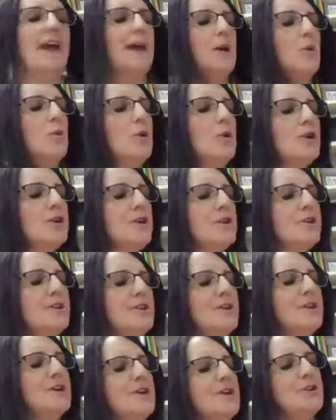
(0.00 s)
A
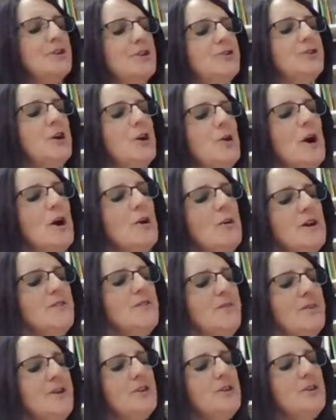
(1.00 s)
word. You know how I
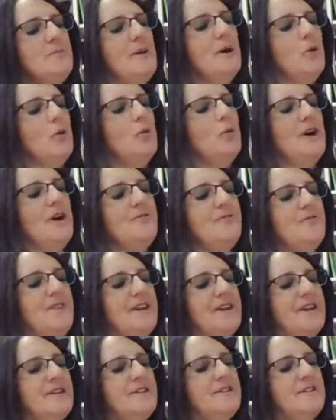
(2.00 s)
feel about wet
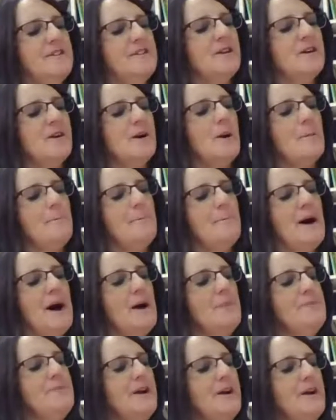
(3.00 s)
feet.
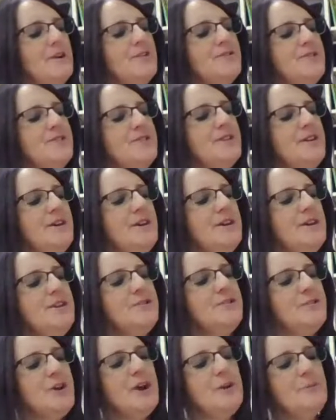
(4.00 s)
Bob yells. He
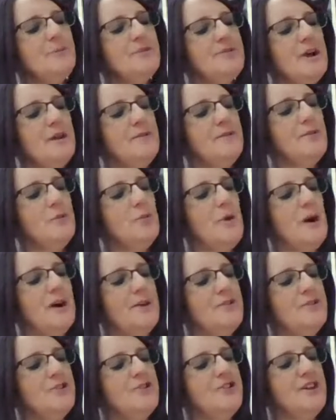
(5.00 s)
scrambles out of the
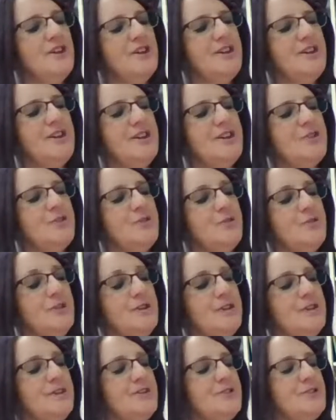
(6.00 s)
water, shaking each
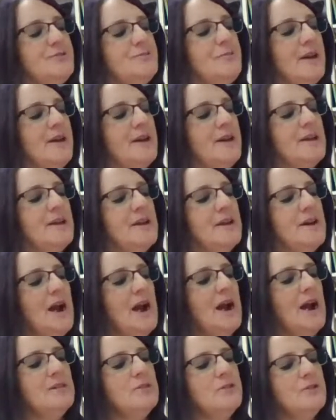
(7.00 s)
foot in dismay.
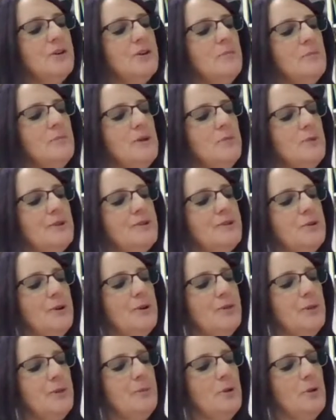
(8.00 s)
I look out my window at the